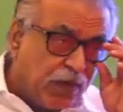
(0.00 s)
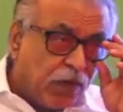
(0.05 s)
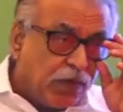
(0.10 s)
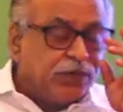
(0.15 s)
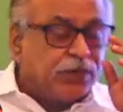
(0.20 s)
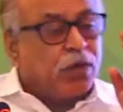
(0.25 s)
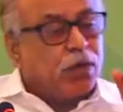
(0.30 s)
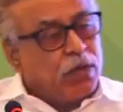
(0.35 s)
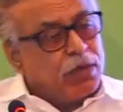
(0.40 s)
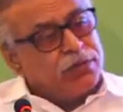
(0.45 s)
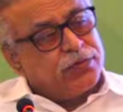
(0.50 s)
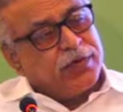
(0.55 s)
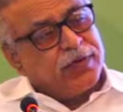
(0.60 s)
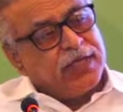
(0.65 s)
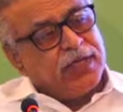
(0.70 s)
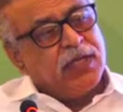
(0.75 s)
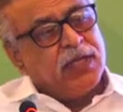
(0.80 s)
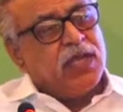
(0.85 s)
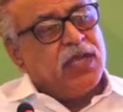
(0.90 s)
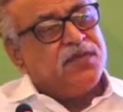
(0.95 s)
On the
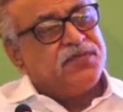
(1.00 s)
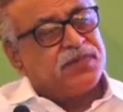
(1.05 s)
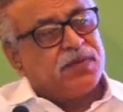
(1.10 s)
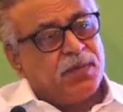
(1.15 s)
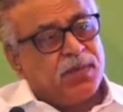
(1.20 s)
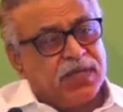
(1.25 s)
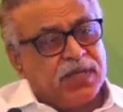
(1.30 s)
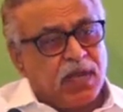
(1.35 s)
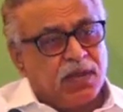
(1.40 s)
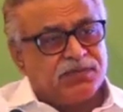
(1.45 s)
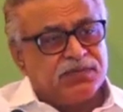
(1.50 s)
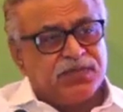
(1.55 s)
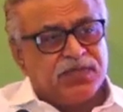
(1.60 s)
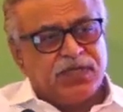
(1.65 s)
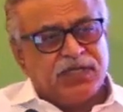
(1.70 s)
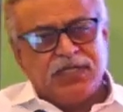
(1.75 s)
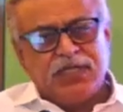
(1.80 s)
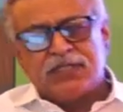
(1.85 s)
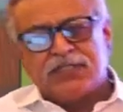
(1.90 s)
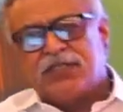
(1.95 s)
contrary, if somebody comes with a
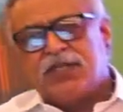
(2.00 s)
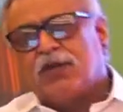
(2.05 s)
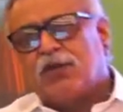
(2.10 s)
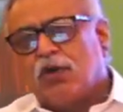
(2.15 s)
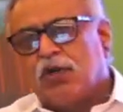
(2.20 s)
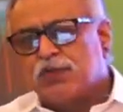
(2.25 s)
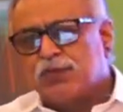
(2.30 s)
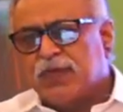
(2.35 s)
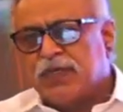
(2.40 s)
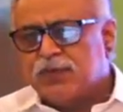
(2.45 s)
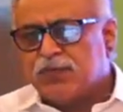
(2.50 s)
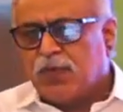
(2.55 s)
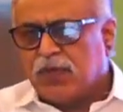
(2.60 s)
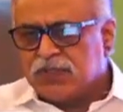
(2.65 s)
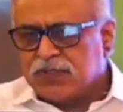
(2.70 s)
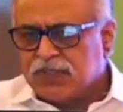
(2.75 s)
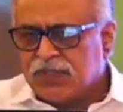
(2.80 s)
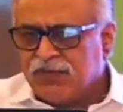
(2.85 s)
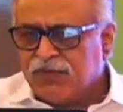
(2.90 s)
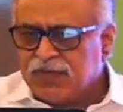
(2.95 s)
DSA cross-match
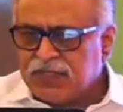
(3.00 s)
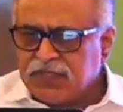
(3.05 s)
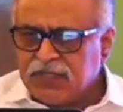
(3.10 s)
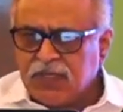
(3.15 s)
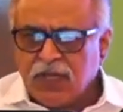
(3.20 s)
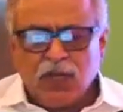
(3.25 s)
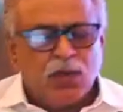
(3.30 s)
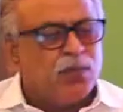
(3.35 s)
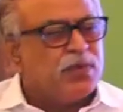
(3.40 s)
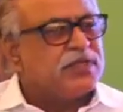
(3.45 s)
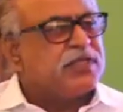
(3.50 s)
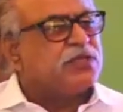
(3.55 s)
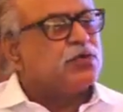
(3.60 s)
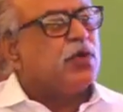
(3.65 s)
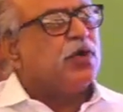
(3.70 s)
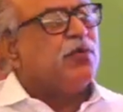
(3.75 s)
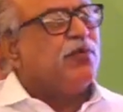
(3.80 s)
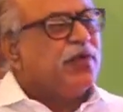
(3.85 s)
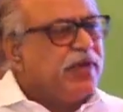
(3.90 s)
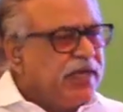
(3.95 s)
positivity, which has
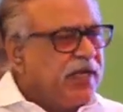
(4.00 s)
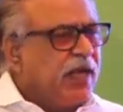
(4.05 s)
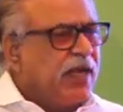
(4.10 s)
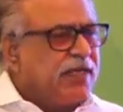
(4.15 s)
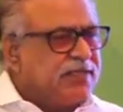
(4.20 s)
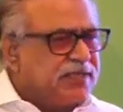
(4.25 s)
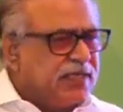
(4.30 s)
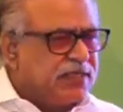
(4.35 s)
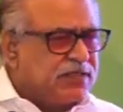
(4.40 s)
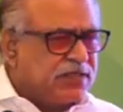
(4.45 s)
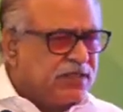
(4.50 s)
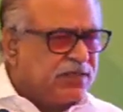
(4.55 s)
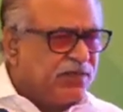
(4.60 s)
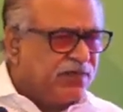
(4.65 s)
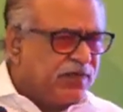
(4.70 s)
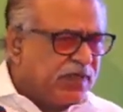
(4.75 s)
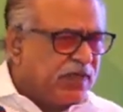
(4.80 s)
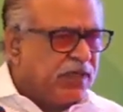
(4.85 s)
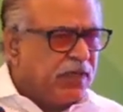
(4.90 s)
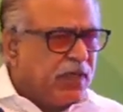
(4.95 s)
got a very high
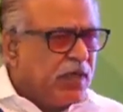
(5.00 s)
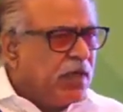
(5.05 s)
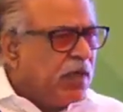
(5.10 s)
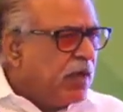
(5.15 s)
sensitivity,